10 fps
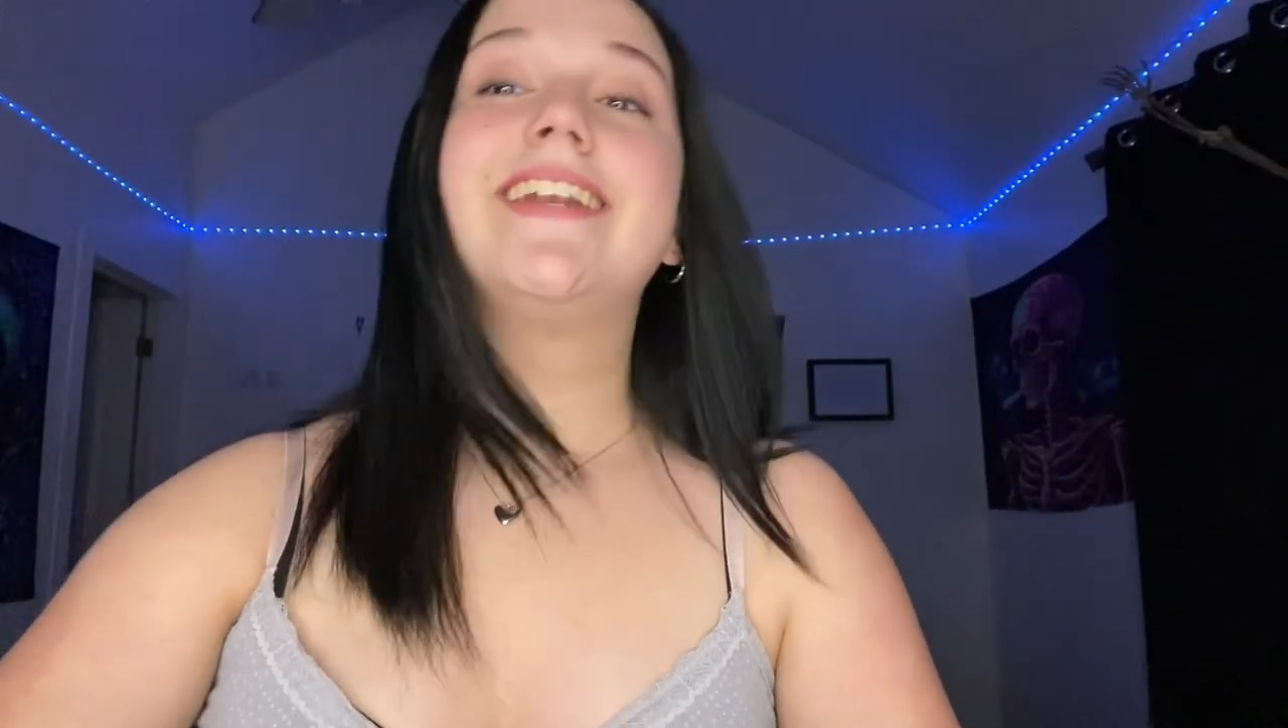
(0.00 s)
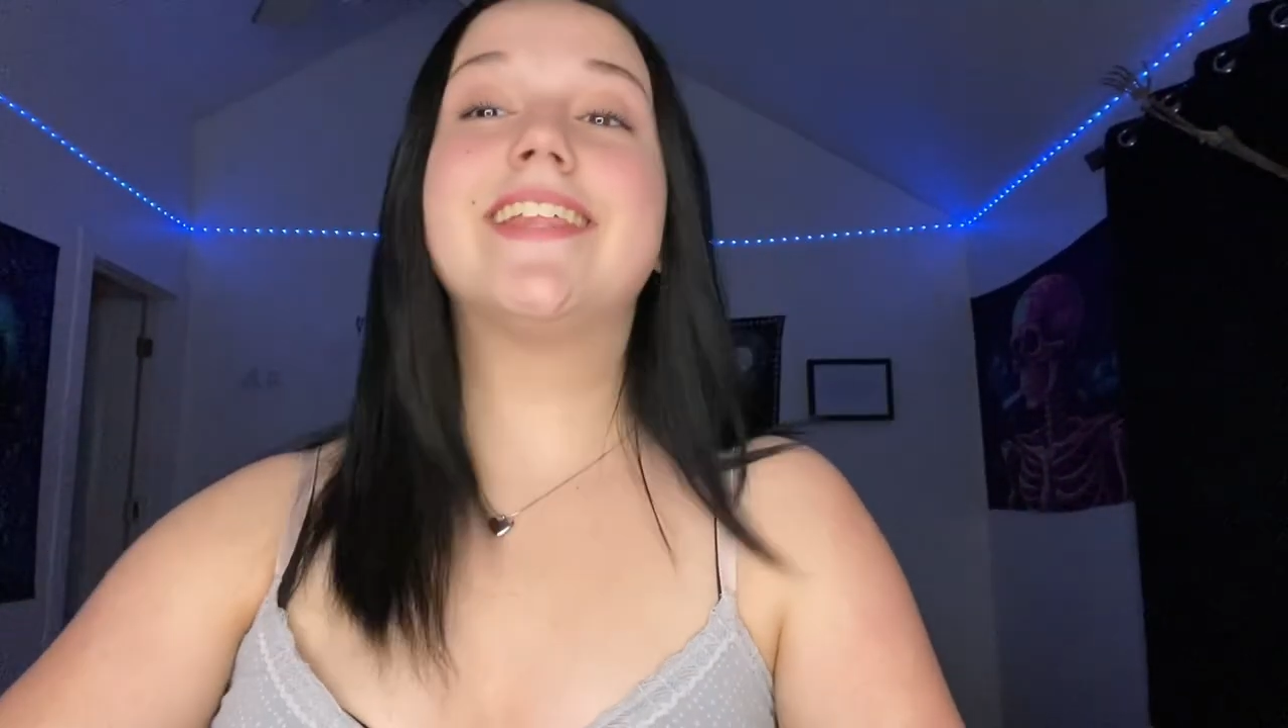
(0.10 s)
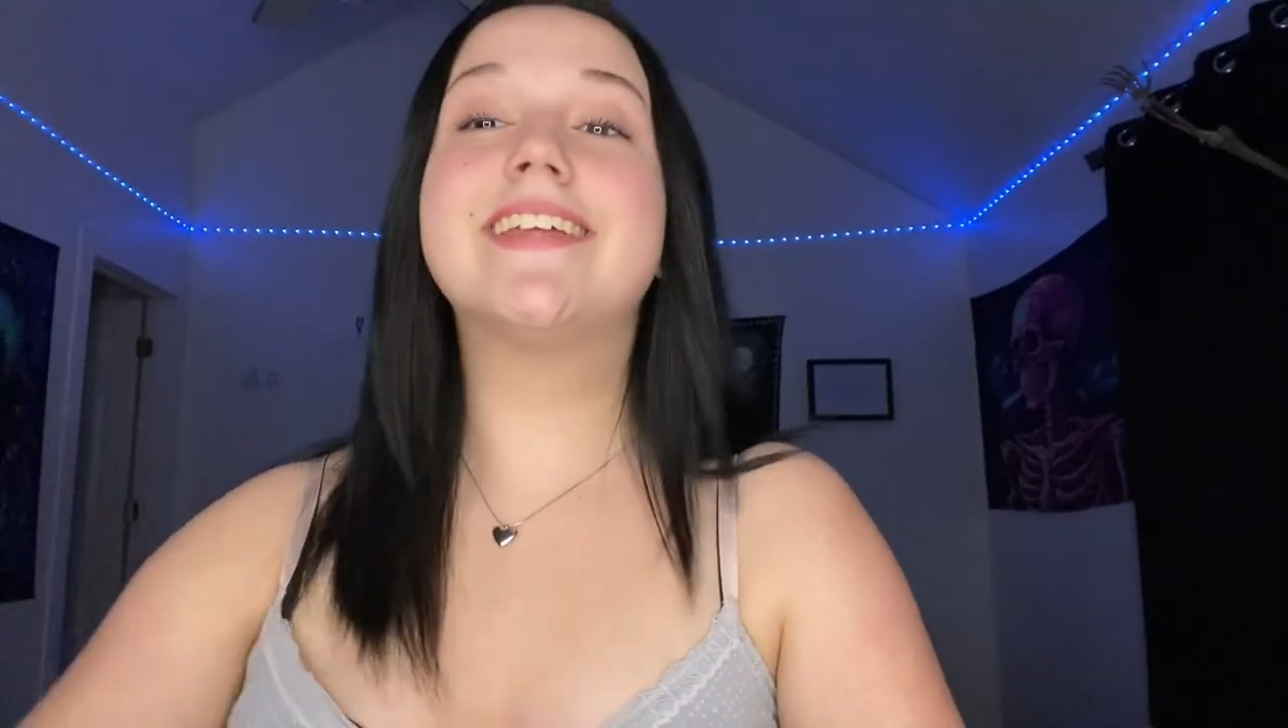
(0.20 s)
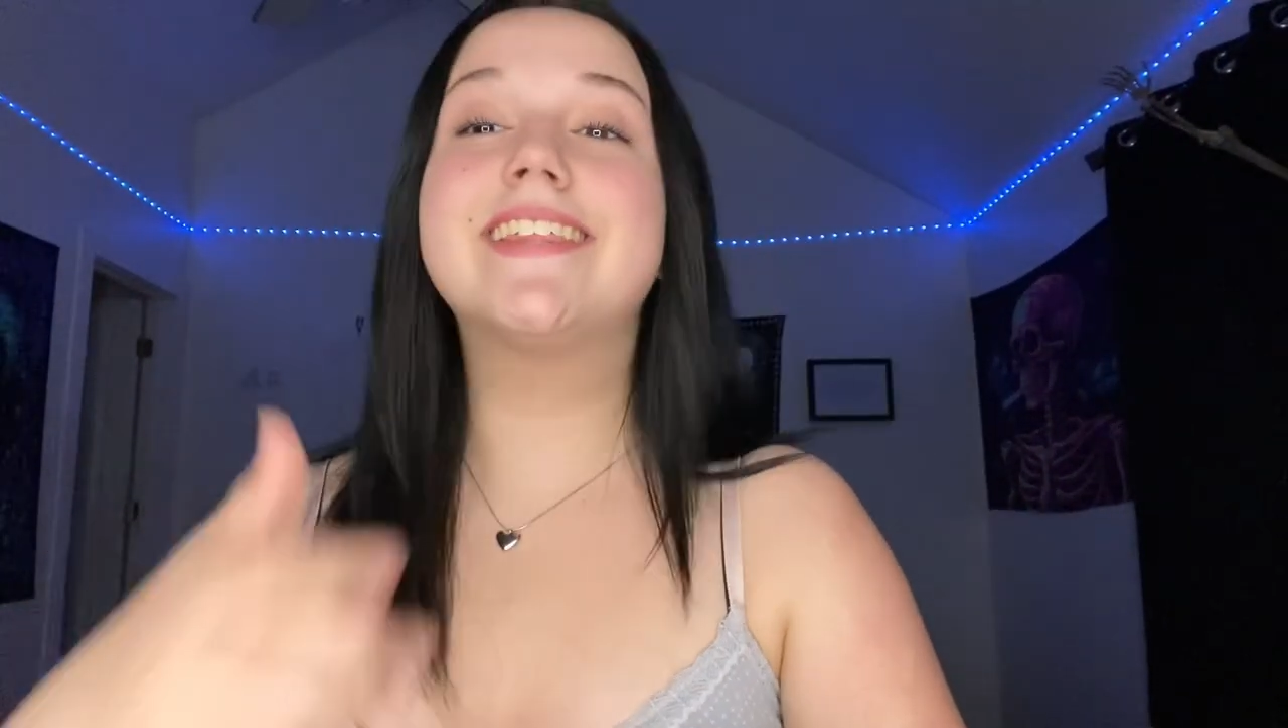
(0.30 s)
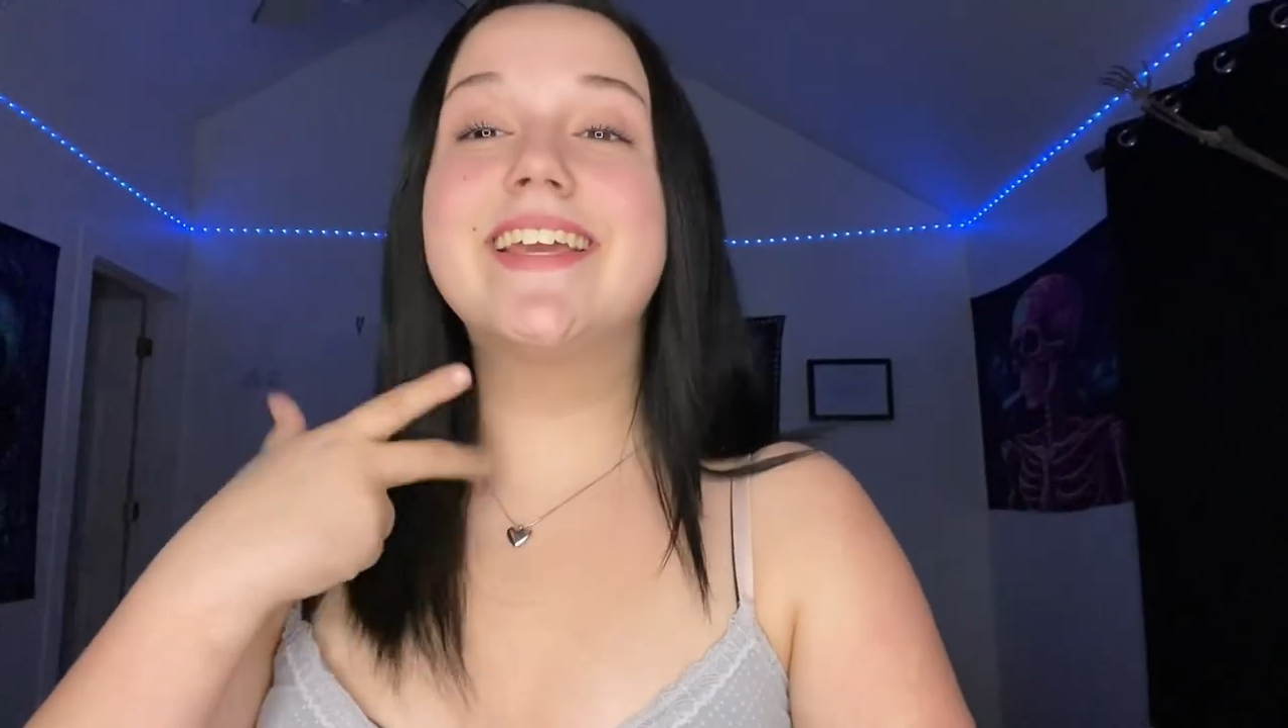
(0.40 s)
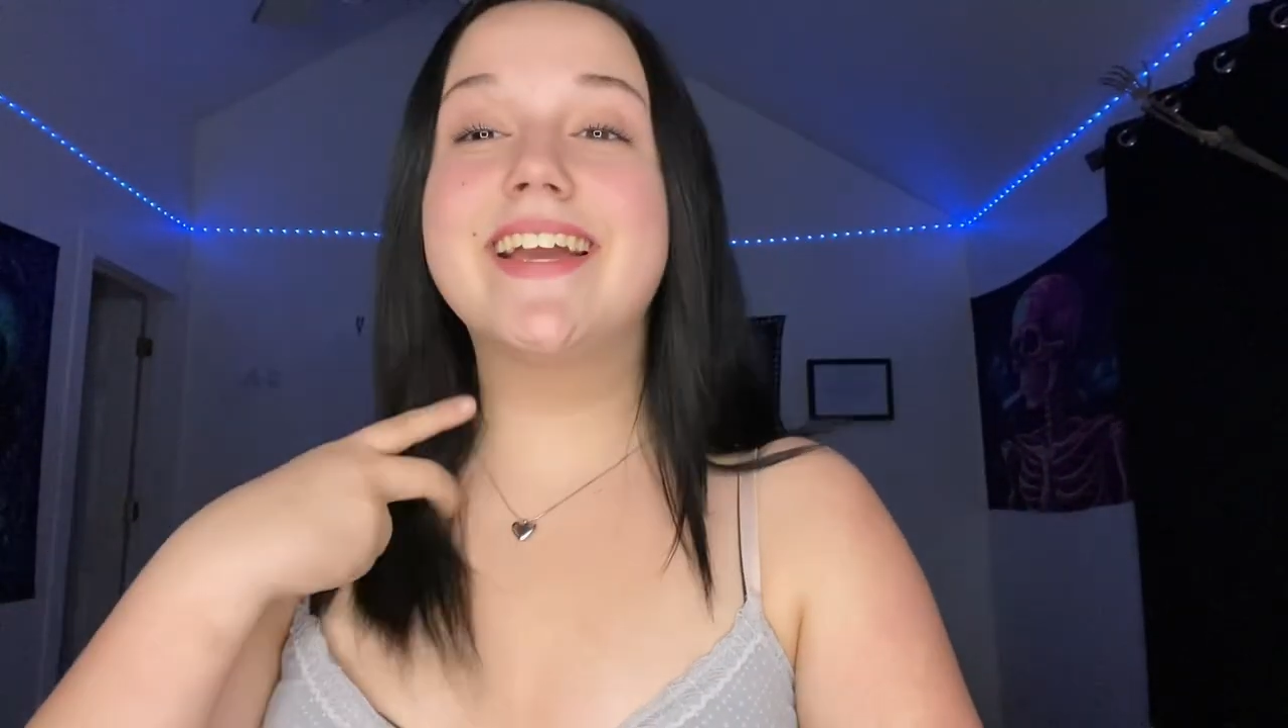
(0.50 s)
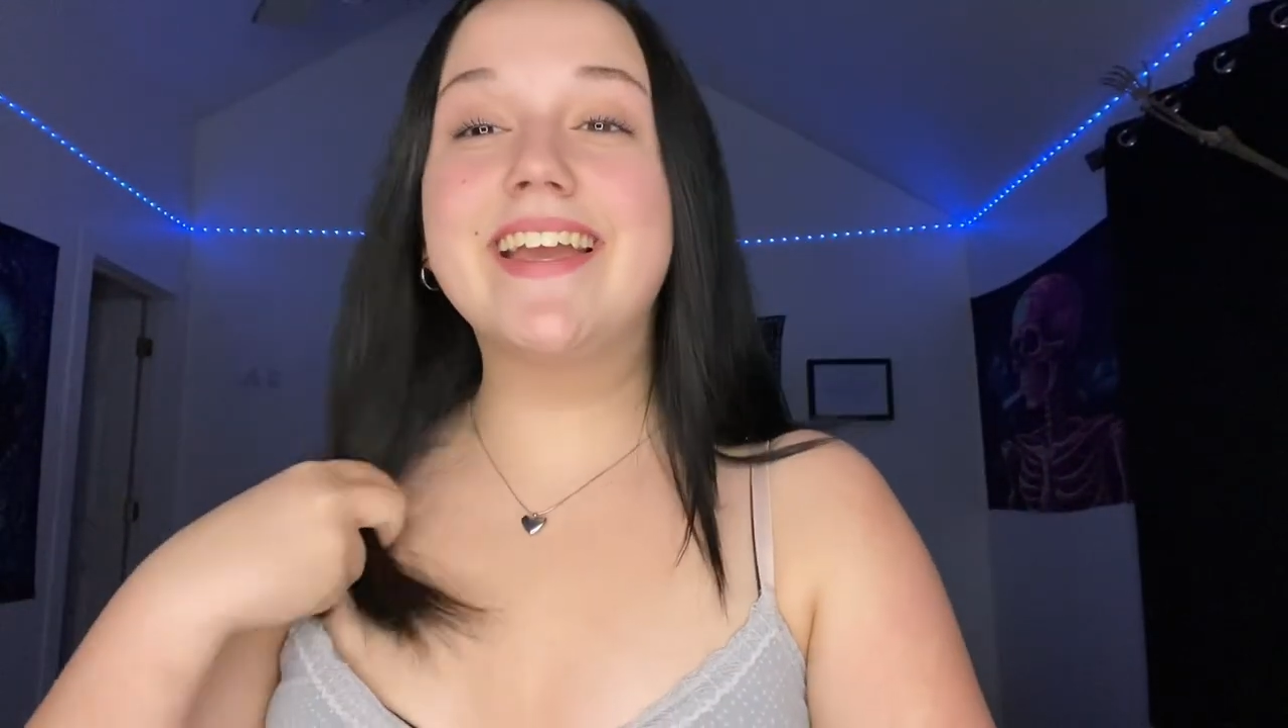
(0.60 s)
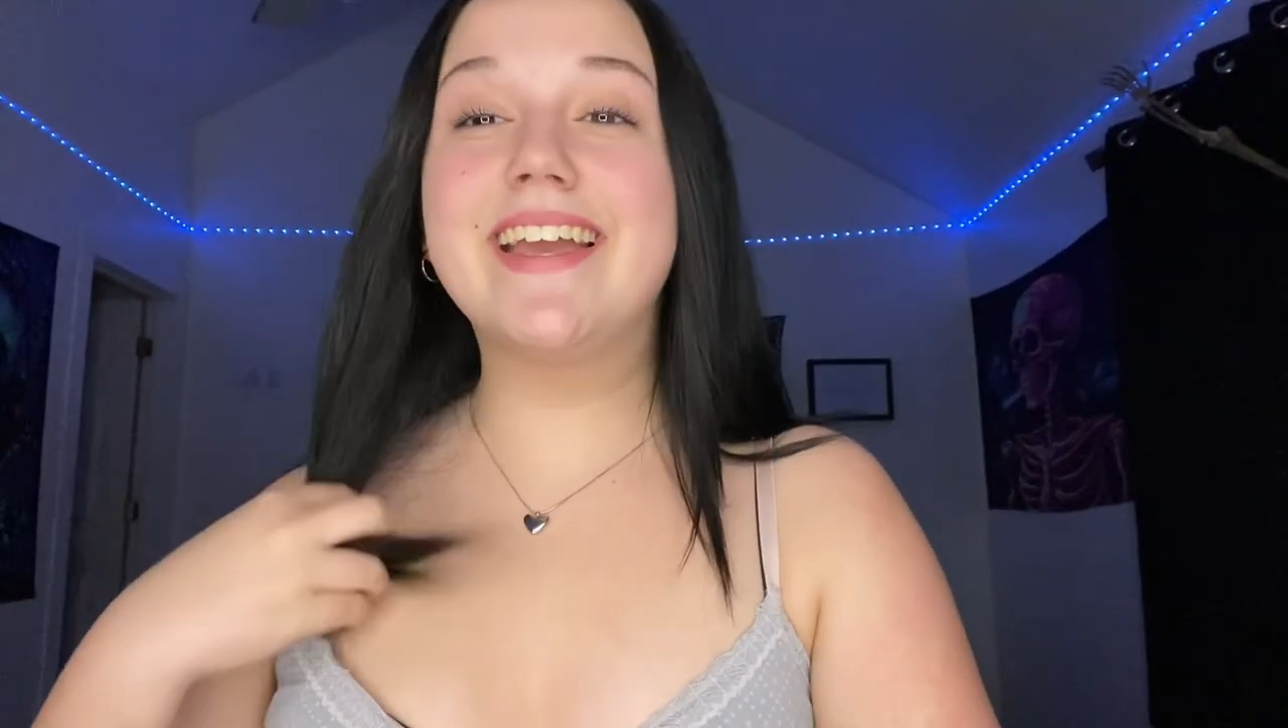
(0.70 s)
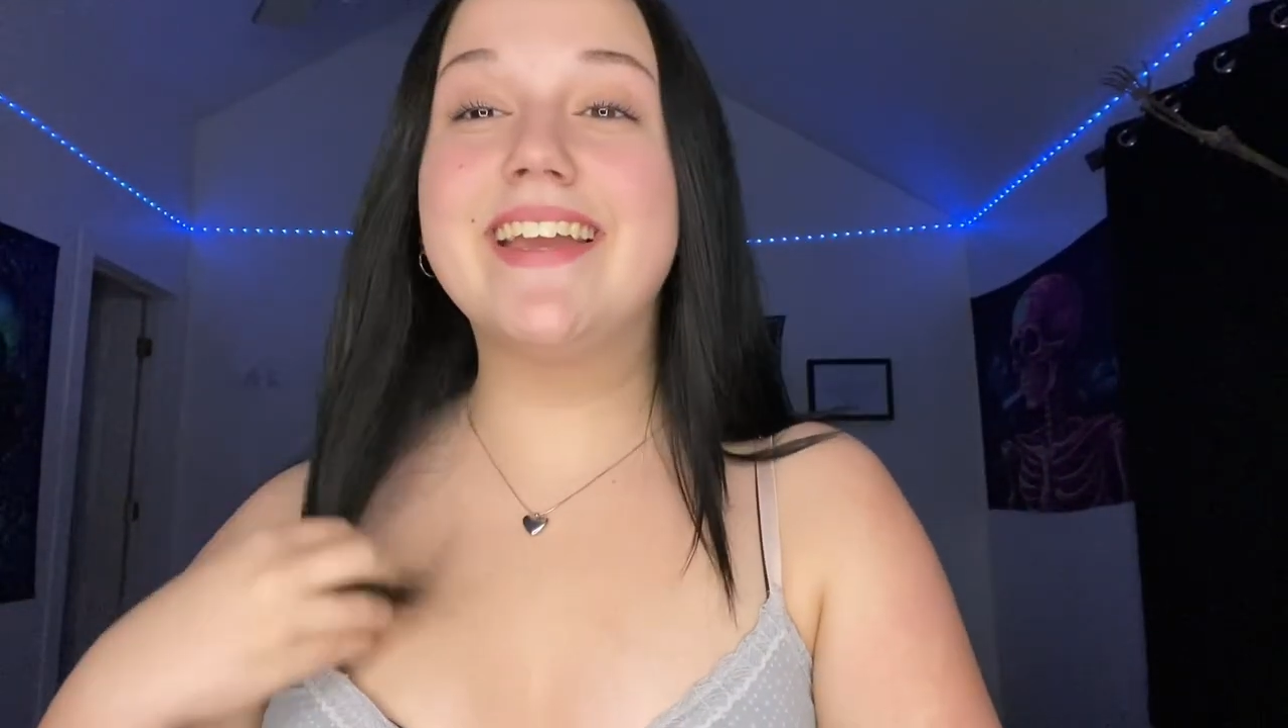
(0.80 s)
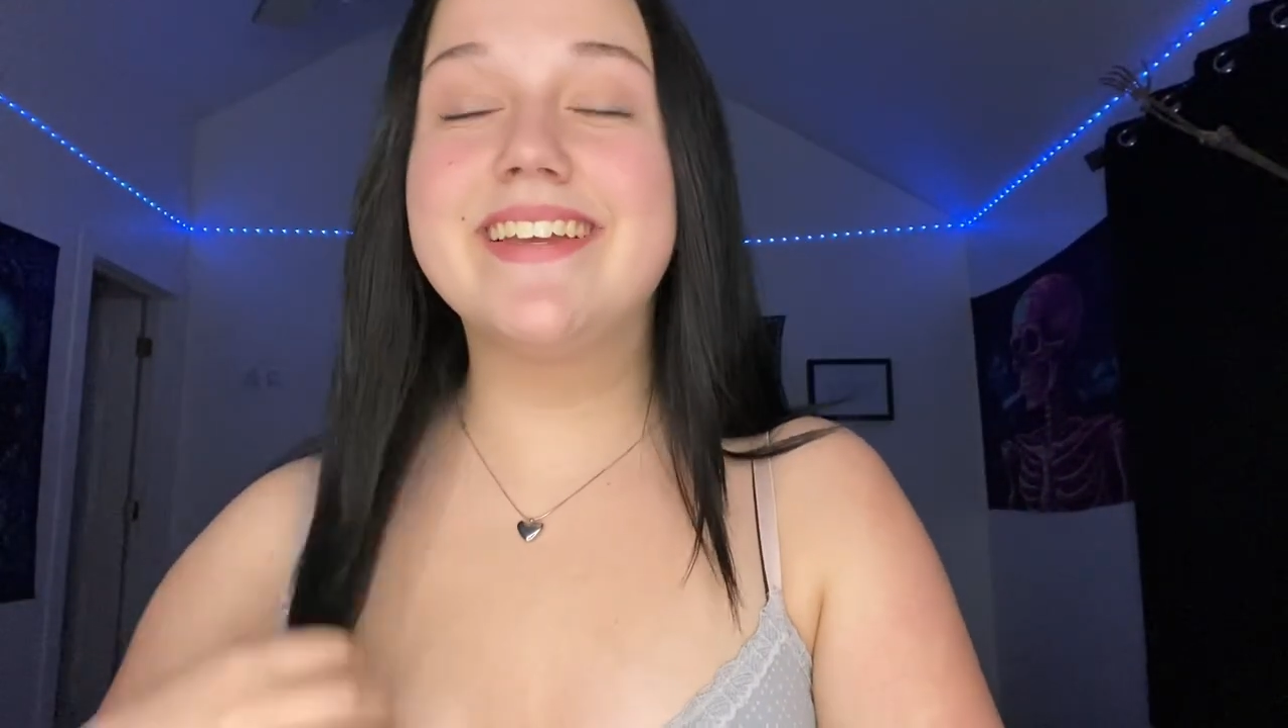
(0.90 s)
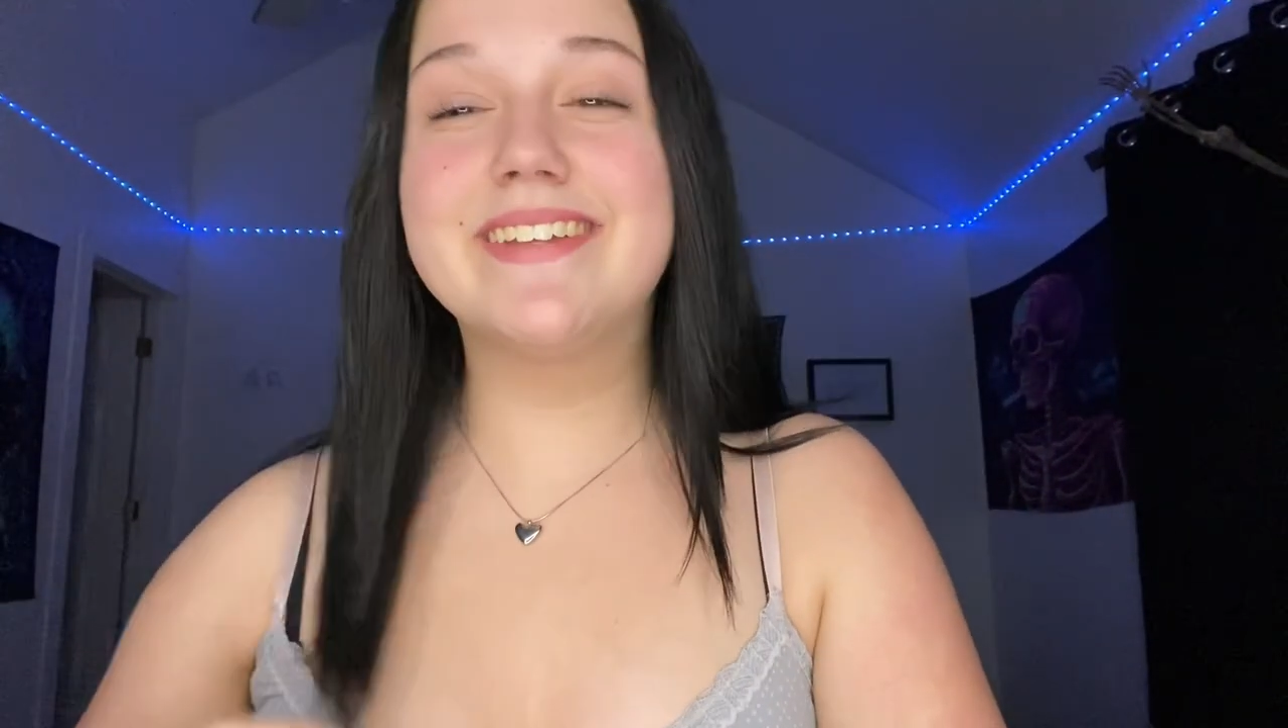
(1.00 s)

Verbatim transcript: Another thing I hate